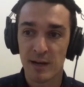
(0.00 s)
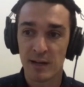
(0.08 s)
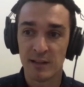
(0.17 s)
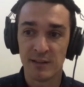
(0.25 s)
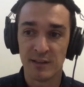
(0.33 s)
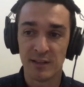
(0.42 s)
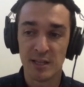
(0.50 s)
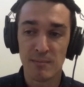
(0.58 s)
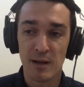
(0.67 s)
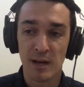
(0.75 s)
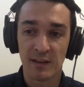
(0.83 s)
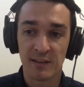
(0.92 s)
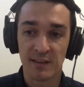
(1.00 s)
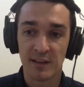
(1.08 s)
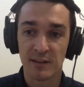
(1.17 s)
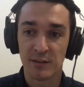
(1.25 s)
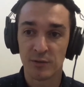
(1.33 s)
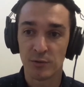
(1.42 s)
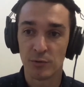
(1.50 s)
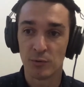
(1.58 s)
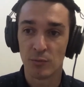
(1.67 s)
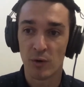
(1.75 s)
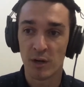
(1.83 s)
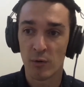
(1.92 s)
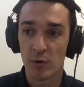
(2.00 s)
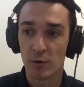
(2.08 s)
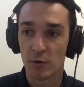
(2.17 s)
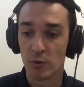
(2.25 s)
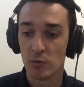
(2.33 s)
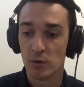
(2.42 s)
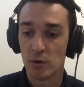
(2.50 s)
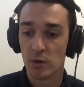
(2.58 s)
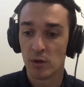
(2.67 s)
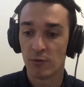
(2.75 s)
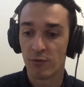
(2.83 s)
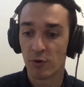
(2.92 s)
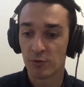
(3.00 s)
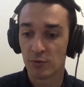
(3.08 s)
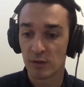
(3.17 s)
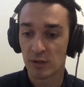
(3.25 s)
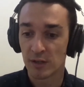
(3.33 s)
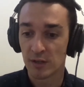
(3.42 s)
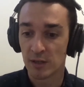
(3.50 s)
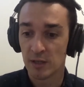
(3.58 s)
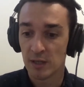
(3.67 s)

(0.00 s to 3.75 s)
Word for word: in the email I sent you one hour ago, unfortunately,